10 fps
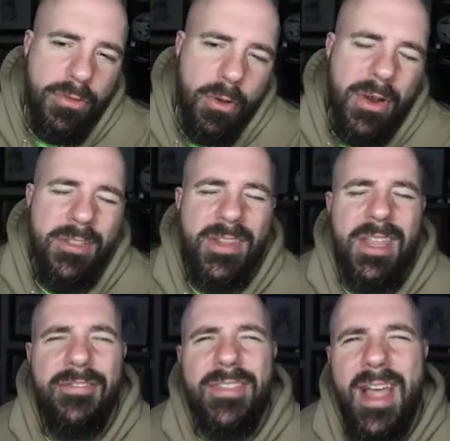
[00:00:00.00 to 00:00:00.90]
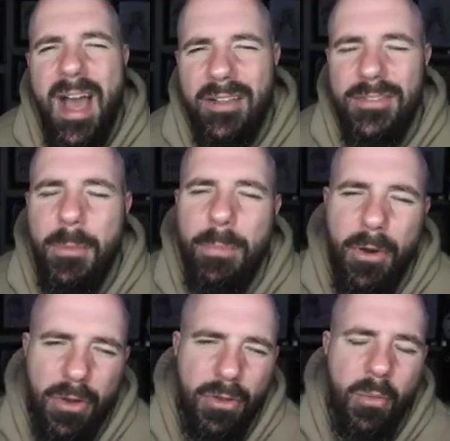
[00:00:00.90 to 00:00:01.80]
throw it underneath, knocks the
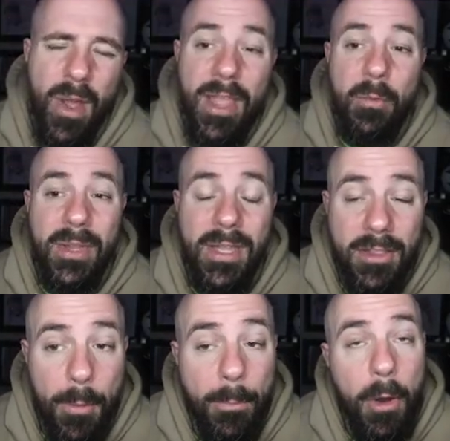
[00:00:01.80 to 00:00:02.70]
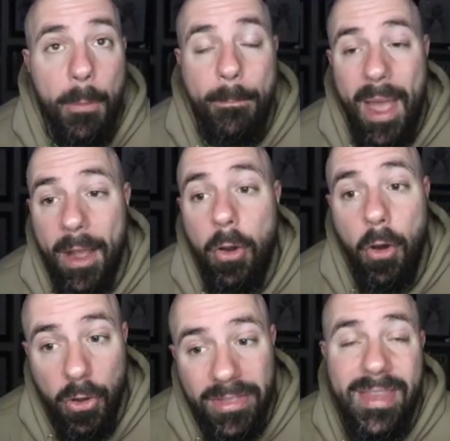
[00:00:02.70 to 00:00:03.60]
ball away, and we get the ball back on